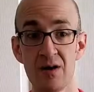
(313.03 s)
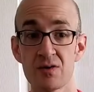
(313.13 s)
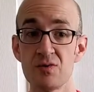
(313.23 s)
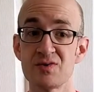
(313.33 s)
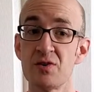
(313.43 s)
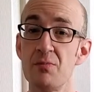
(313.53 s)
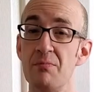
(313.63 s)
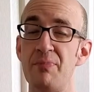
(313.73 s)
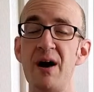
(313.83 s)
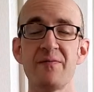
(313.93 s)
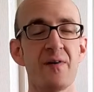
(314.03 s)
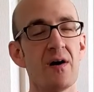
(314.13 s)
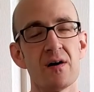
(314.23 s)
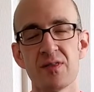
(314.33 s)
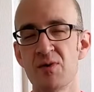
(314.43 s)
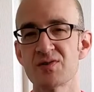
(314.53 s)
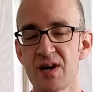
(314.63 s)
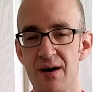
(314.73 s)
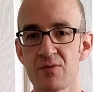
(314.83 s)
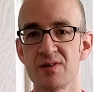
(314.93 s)
Cool, so by far the most
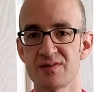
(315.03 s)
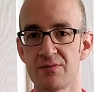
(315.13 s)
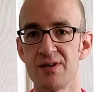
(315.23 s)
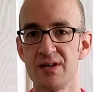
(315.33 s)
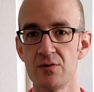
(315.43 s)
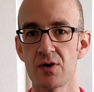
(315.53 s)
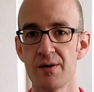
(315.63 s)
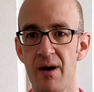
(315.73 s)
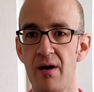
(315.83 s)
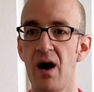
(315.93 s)
common ones that we need to worry about